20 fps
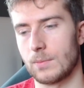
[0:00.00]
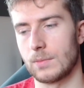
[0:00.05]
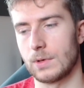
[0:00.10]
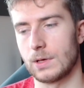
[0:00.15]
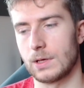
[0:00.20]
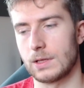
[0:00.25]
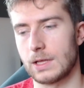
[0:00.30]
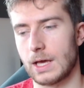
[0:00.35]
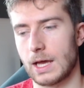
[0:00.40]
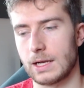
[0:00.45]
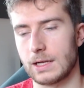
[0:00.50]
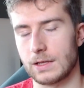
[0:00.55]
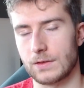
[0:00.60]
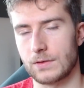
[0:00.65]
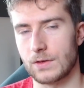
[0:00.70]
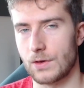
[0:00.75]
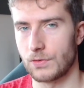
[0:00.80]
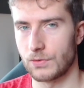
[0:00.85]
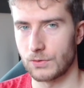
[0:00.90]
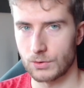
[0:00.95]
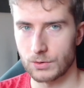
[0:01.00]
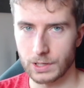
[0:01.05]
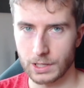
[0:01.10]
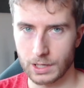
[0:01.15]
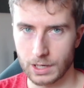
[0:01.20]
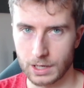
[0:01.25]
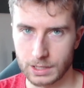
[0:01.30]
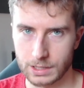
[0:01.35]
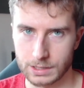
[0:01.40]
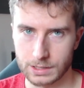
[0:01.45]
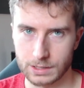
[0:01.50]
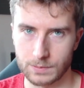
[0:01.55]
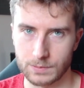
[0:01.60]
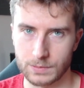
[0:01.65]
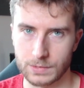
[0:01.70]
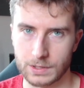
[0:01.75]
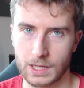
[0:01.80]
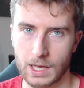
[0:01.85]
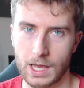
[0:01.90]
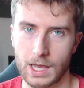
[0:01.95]
That is throwing
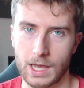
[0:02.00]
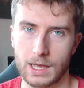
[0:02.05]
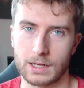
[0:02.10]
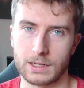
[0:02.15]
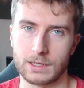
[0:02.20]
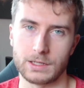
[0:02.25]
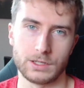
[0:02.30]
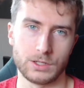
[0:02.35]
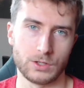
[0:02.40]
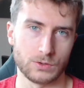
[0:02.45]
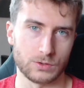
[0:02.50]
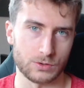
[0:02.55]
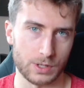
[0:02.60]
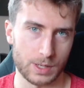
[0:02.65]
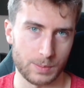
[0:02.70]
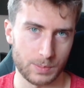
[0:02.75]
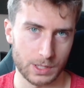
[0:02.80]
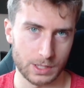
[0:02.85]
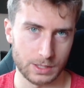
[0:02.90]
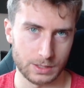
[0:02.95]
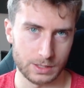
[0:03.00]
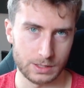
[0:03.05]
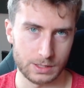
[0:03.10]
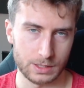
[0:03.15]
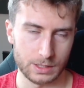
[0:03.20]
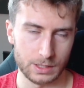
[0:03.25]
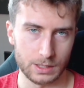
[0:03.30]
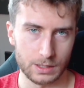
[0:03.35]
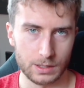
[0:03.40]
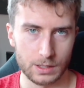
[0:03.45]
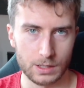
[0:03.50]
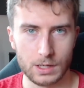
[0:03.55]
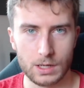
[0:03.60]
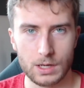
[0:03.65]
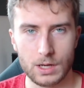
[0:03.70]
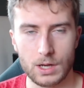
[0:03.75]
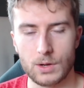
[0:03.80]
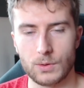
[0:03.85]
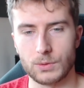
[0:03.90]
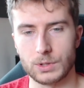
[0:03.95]
items and a new trap entity,
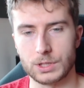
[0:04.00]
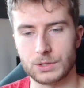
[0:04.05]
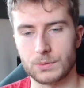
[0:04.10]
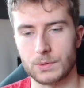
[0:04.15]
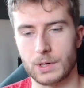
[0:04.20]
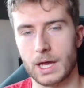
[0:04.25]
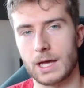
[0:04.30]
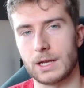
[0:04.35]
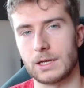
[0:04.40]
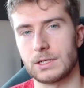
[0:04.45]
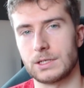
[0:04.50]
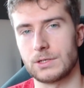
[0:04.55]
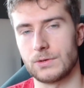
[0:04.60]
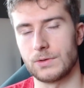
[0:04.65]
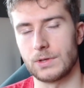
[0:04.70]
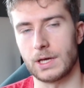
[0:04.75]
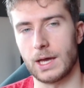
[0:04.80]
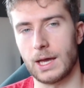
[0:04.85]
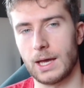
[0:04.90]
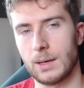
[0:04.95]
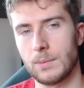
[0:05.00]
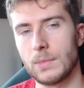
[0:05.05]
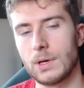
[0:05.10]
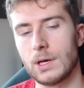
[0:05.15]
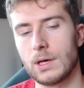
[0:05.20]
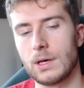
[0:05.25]
which were added to the game.